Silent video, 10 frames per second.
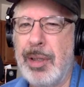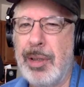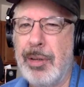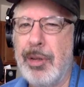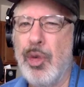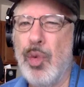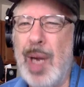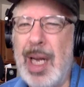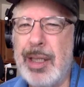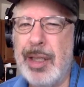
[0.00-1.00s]
into your
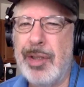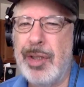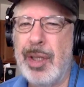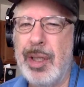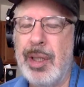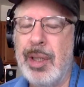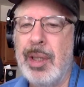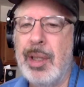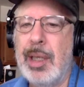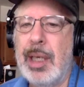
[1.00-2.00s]
neurology.
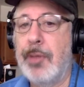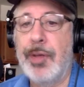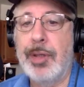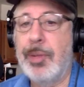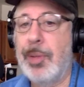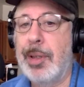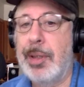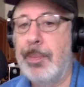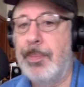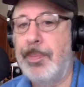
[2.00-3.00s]
The first
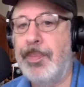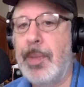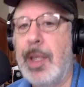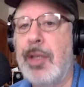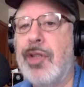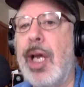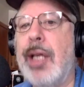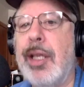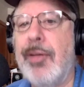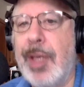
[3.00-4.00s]
one is
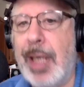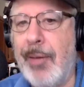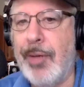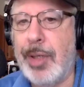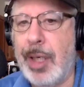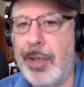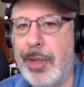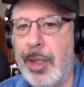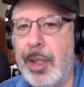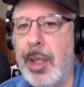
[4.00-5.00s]
scientific
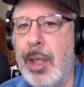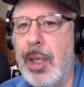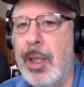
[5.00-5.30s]
advertising